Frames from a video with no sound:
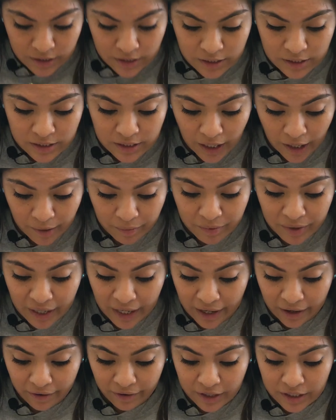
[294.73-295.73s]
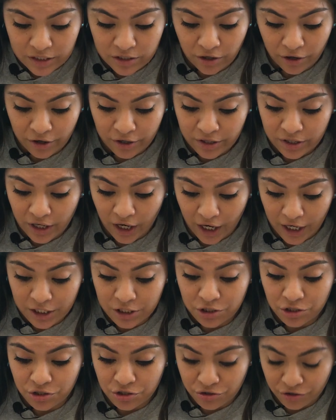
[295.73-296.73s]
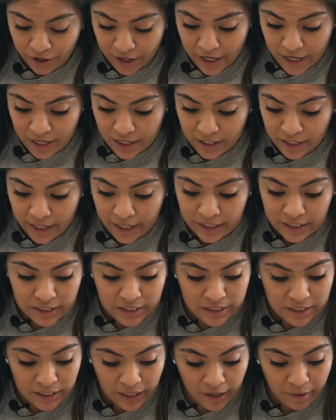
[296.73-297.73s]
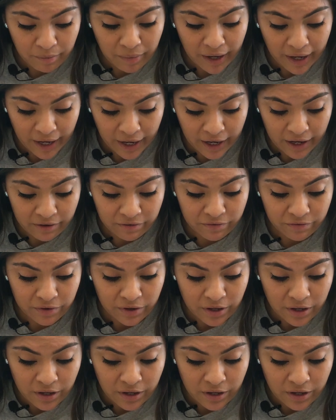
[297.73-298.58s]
Some carrots are not straight and some have